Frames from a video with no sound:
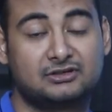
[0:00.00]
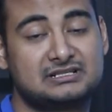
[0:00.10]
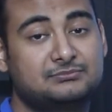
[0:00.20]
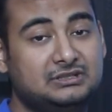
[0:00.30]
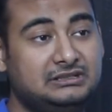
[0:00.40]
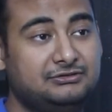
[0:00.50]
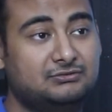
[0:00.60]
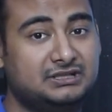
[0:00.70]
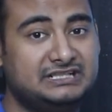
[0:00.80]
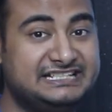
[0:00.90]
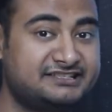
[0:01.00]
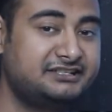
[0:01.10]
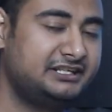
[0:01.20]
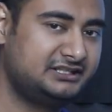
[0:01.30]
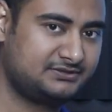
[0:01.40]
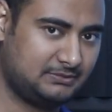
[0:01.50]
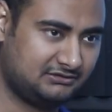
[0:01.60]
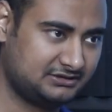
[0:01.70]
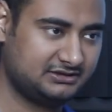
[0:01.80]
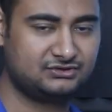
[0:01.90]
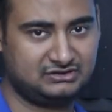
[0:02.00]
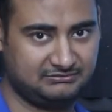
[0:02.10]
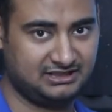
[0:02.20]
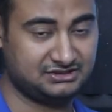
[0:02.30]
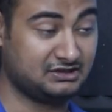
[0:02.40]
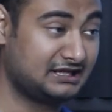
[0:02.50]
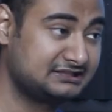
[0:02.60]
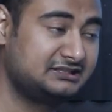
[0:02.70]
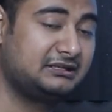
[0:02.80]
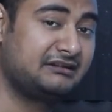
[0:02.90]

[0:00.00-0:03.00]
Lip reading: For example, if you want instantaneous power stabilization, rather than